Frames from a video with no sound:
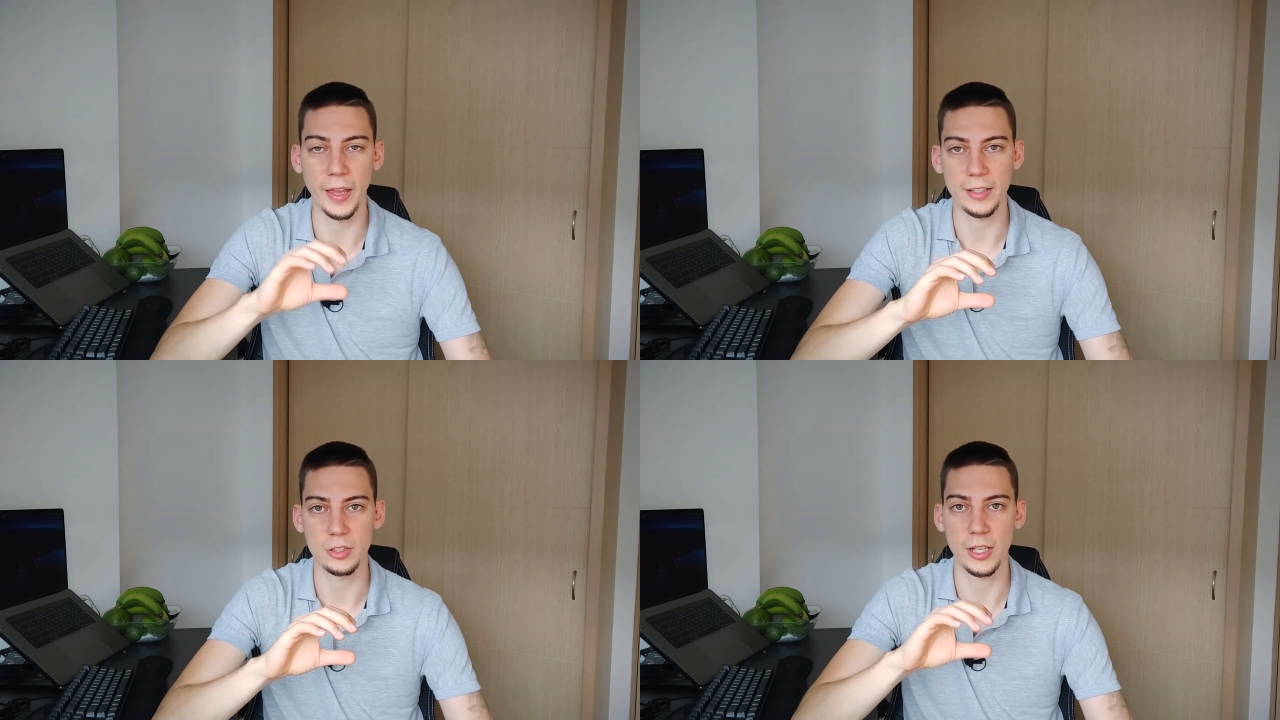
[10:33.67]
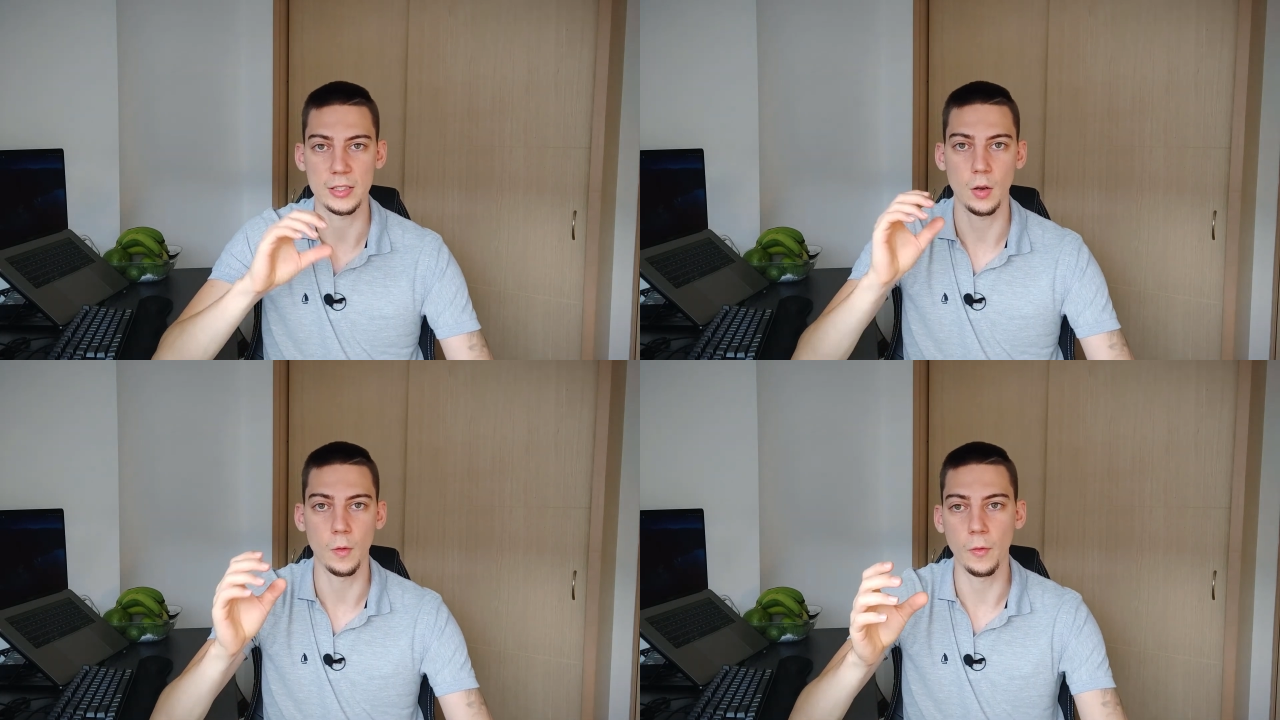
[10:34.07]

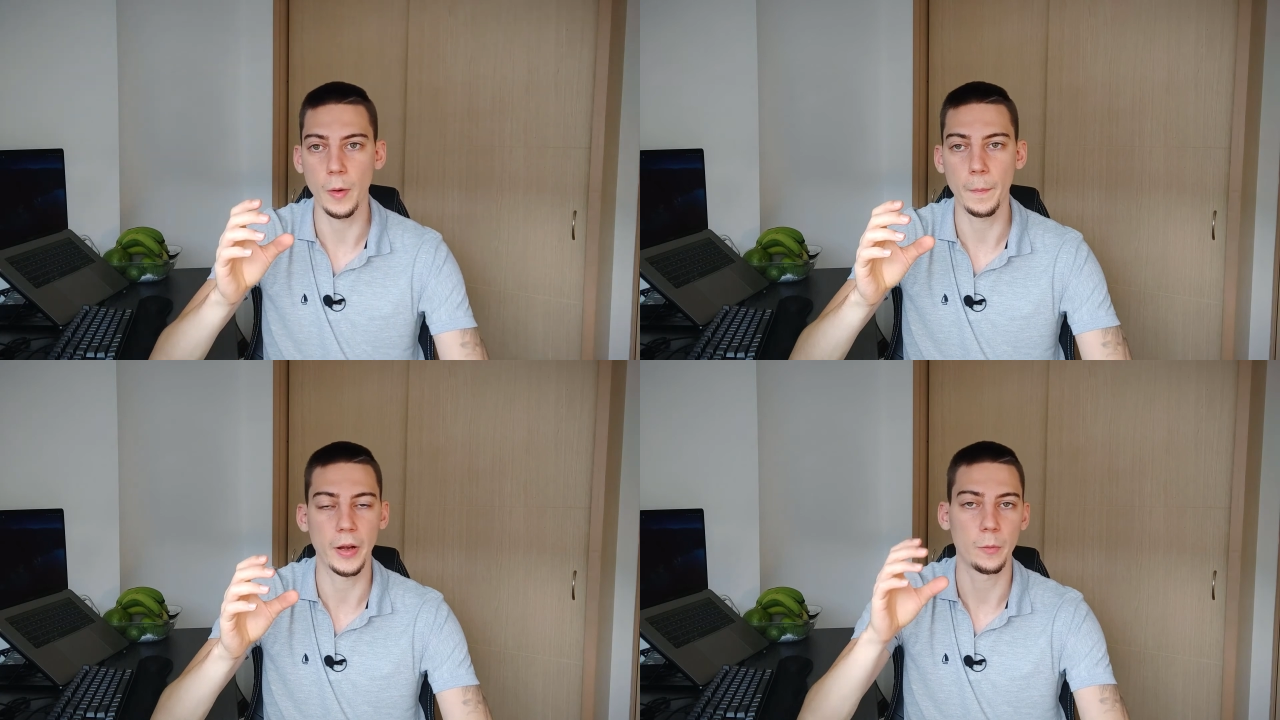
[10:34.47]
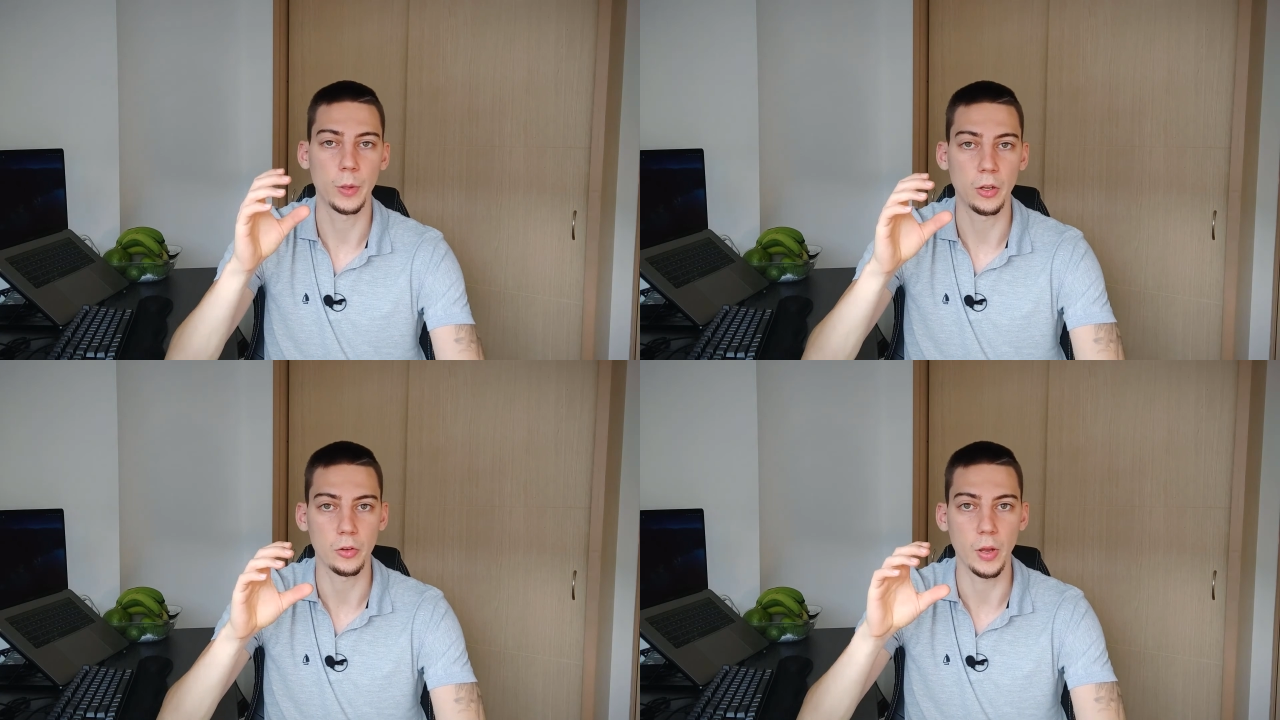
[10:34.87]
Next.js over WordPress
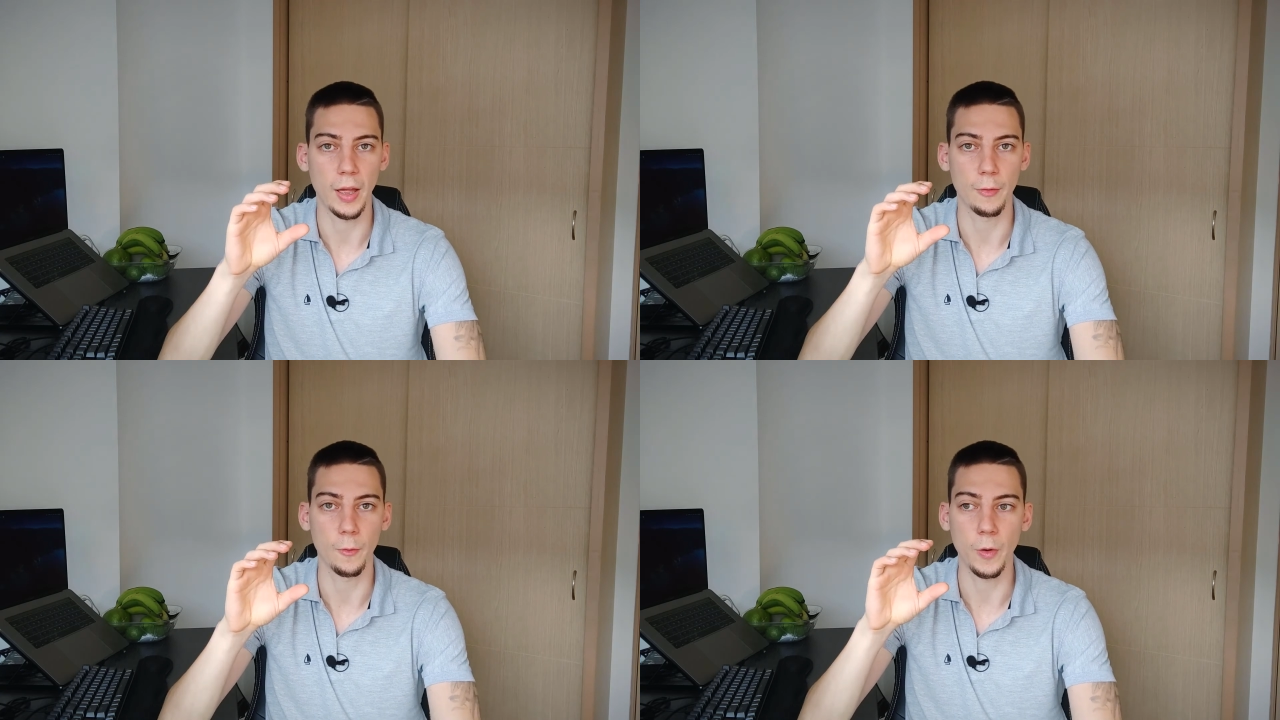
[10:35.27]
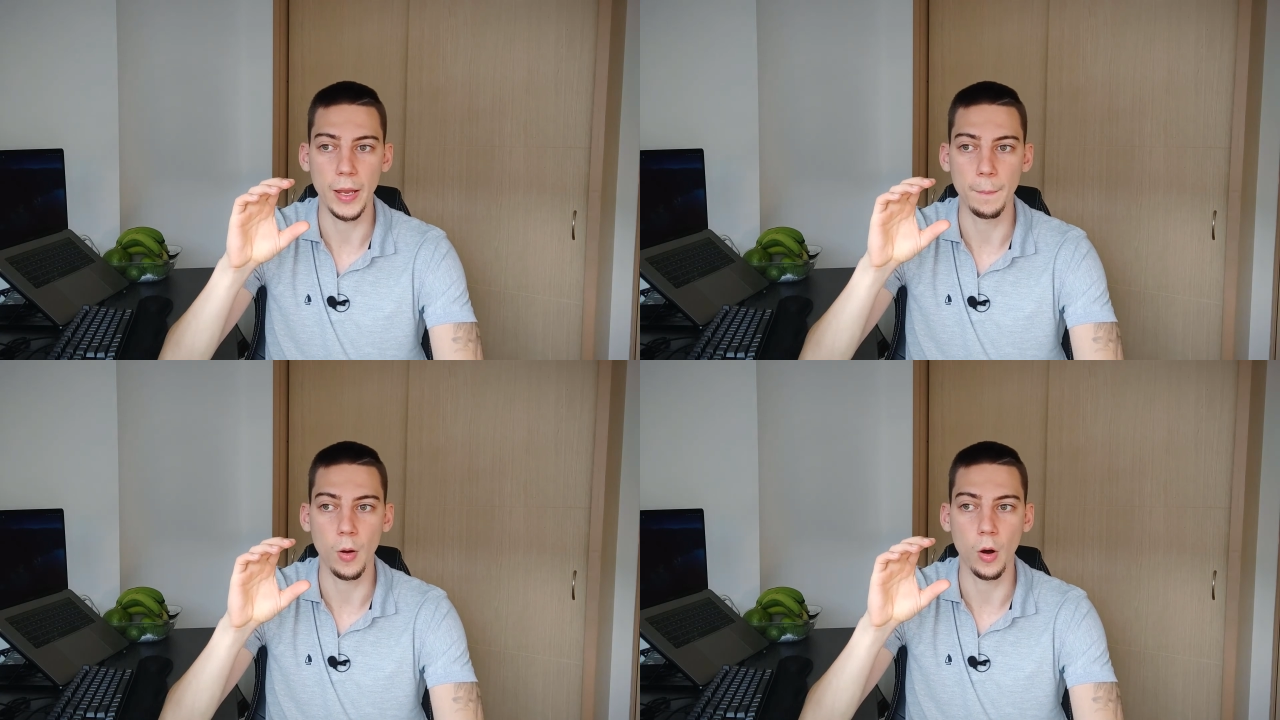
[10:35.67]
because you have
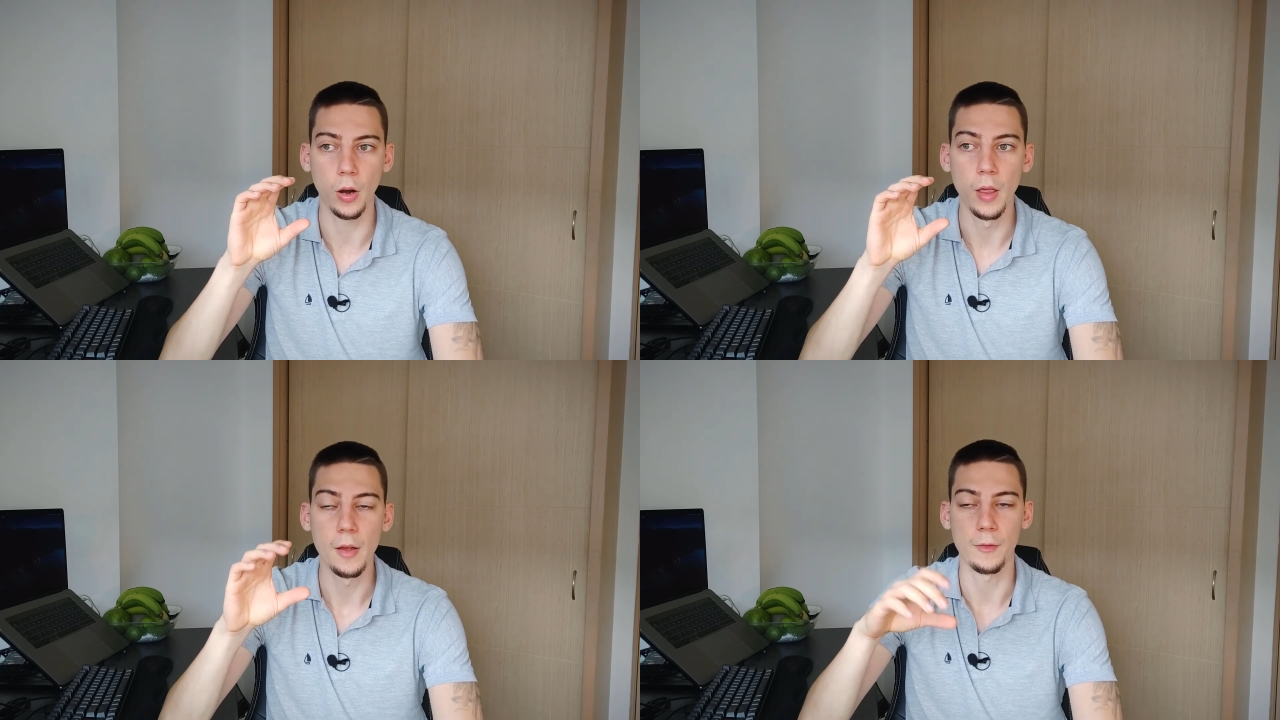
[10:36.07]
way more